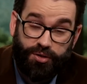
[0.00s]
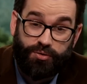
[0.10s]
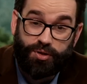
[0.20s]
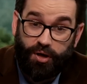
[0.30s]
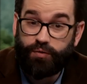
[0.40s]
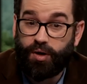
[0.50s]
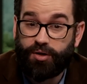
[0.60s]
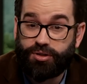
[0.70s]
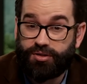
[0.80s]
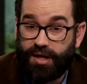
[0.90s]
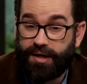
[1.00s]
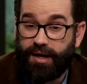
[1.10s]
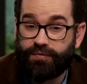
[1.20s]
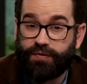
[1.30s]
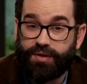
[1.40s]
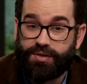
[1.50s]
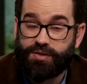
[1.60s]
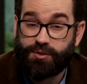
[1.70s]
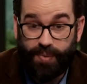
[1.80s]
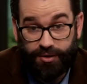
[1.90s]
and use code Walsh at checkout for this
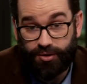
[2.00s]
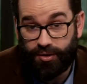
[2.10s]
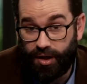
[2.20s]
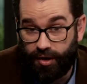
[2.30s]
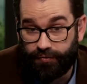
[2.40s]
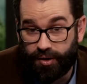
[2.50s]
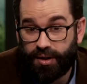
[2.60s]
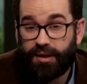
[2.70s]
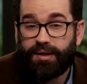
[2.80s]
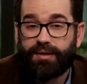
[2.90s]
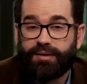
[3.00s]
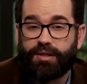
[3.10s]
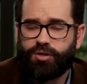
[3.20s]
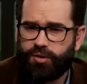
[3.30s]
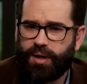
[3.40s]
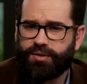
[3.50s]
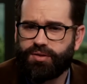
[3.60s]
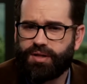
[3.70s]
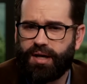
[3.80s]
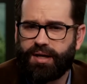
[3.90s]
special offer. That's
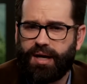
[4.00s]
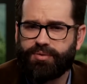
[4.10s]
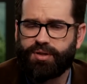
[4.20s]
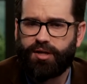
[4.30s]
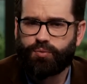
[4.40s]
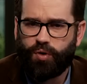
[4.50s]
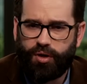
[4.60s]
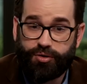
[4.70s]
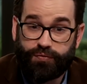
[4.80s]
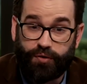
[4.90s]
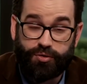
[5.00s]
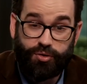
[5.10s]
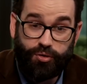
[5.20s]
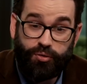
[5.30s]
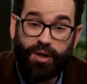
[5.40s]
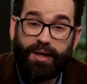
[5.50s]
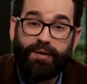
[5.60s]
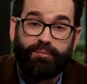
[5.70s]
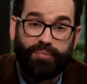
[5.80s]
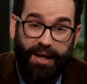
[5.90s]
goodranchers.com/Walsh for 2
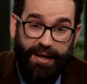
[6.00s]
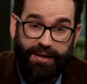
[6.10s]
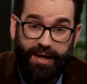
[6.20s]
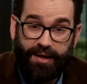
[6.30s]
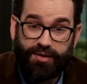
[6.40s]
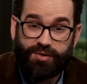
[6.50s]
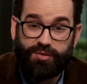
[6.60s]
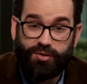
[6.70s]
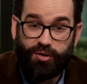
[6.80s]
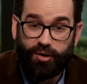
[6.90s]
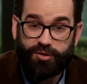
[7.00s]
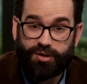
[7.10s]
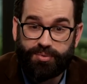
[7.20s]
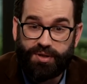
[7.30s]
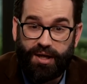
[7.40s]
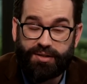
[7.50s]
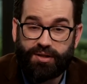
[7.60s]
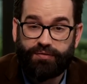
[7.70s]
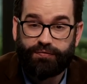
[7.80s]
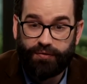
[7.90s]
Black Angus New York strip steaks
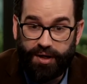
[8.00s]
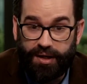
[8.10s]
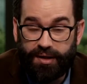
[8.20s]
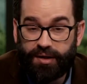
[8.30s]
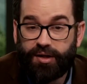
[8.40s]
free